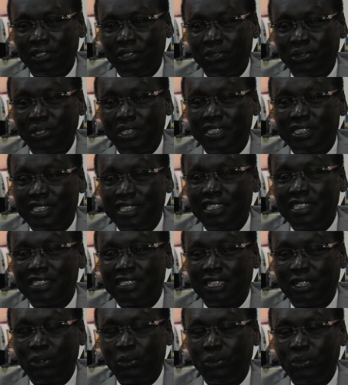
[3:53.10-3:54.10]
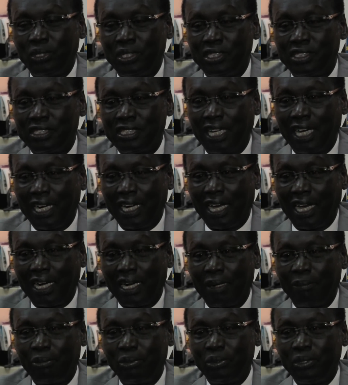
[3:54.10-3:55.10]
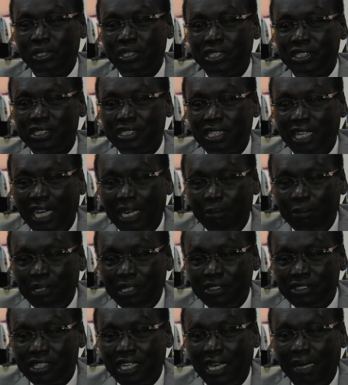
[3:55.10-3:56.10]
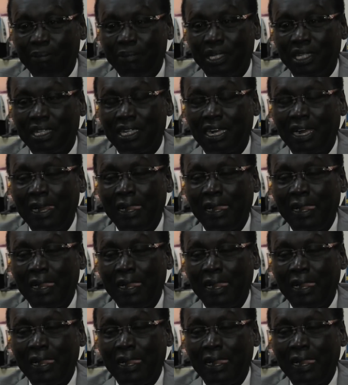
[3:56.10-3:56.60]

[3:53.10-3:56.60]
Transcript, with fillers: to a citizen who is non-Arab, who is non-Islamic,